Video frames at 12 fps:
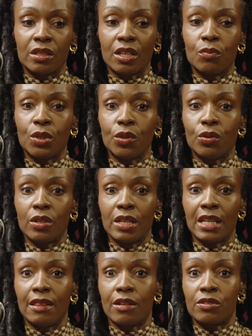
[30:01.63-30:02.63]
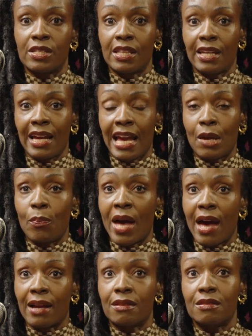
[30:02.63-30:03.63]
community, there's the
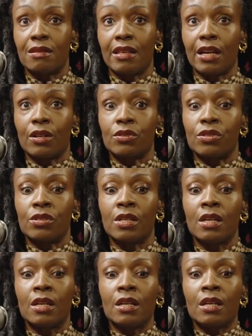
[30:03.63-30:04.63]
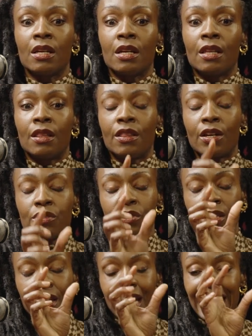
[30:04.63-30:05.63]
apex, there's
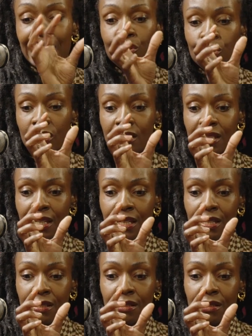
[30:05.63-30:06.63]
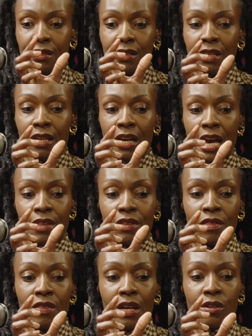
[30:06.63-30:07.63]
the agencies, and
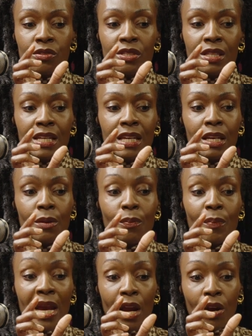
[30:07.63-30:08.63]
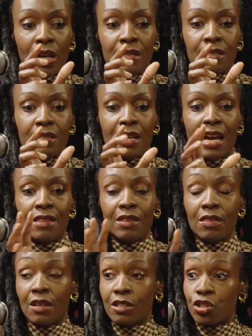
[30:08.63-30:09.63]
then there's the parent, and
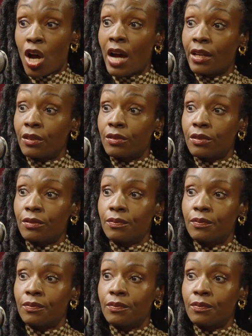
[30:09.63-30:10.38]
then the child.